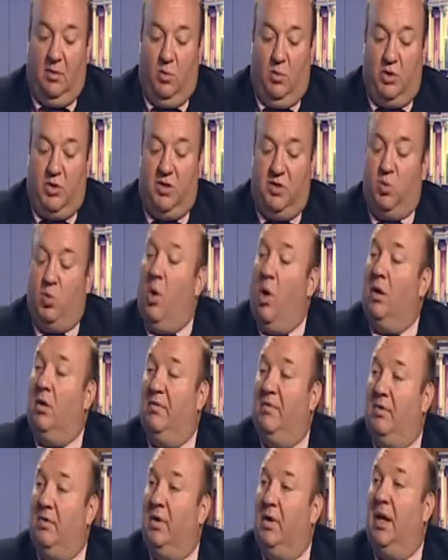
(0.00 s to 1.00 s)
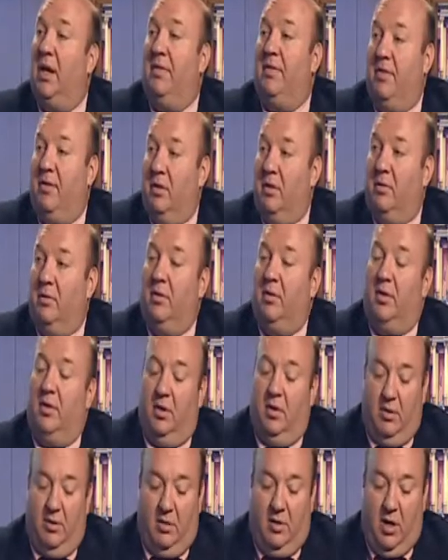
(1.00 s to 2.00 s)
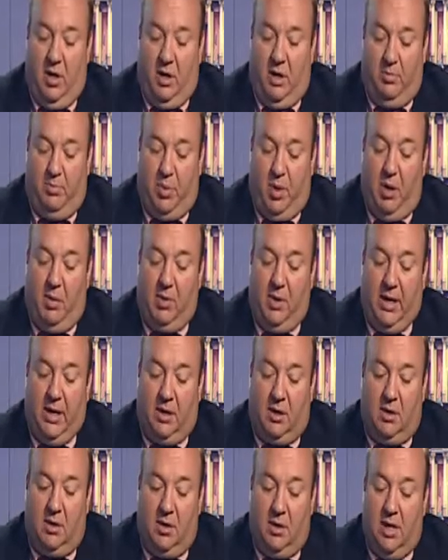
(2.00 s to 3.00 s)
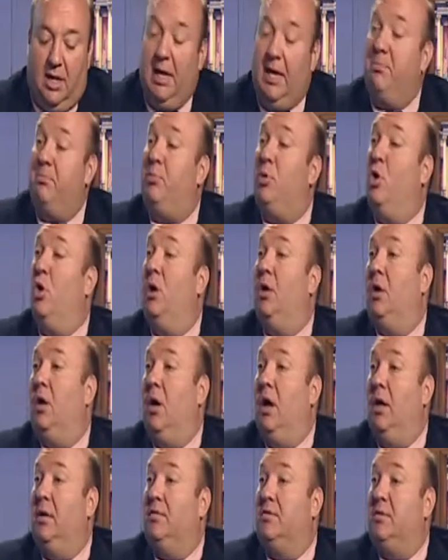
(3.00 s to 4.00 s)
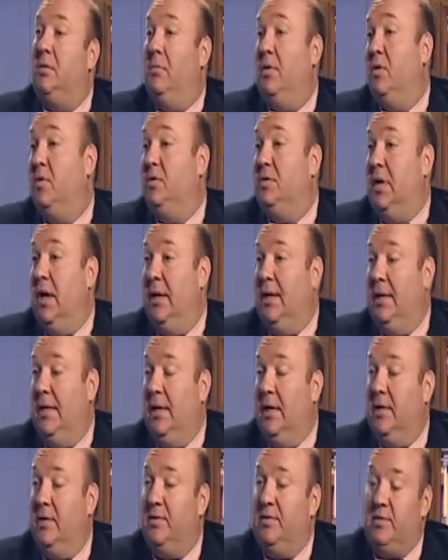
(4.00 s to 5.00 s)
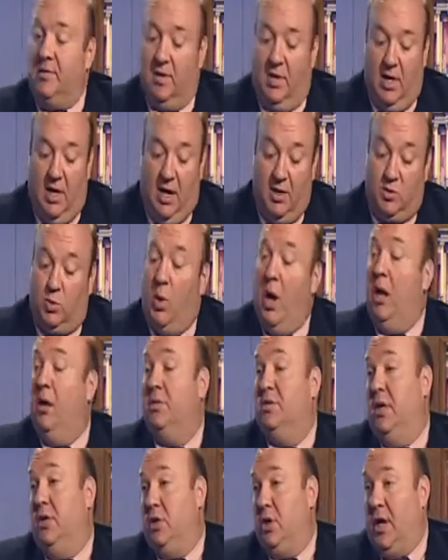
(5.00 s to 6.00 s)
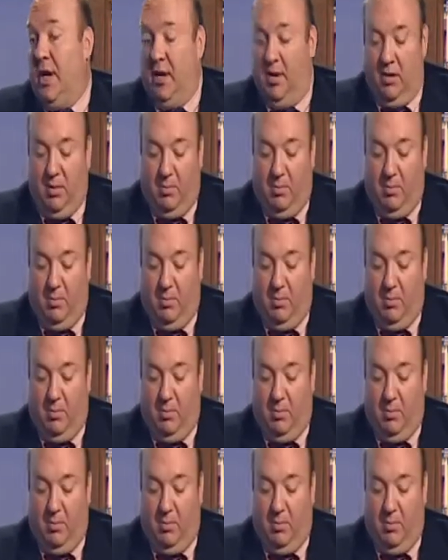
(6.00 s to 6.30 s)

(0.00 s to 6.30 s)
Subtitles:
meeting, which is wonderful to get the public input on some of those ideas, as well as educating the